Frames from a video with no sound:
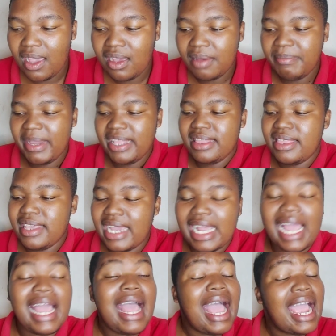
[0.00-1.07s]
Ah, main thing,
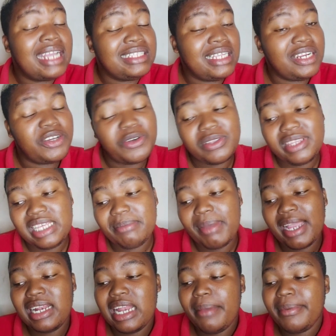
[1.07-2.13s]
I, I did a good thing
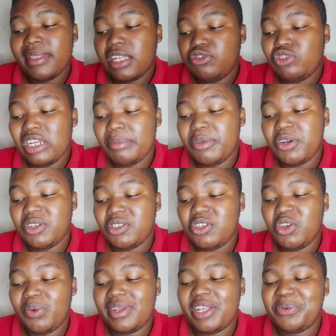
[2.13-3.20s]
by claiming that track because,
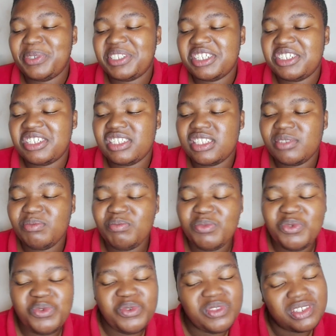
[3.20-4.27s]
you know what, it was such a
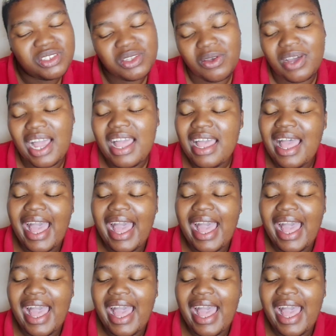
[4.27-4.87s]
smooth song.